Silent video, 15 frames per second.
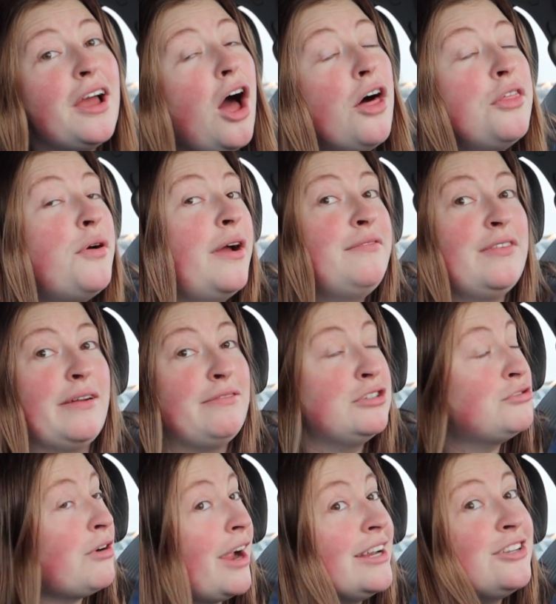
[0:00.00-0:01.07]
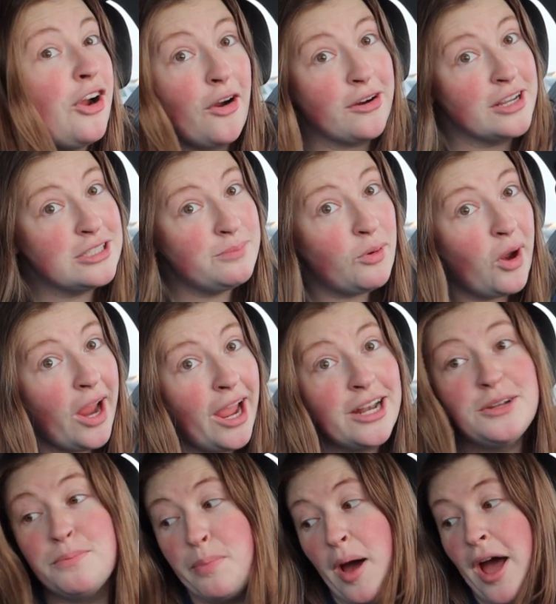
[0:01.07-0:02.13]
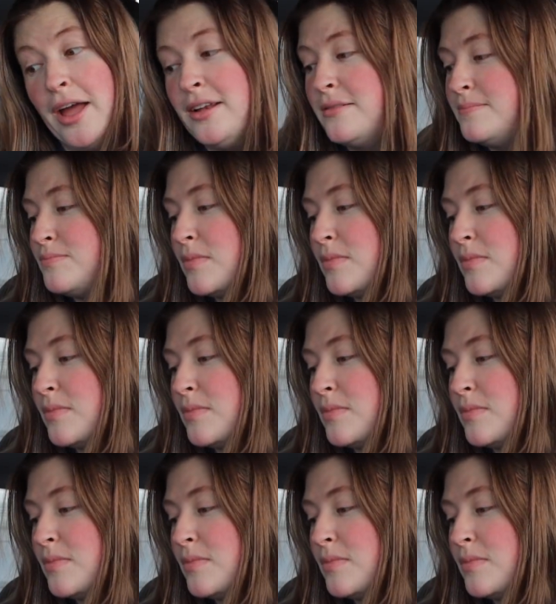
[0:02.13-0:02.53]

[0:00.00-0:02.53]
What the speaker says: Although I've never tried Target's brand, but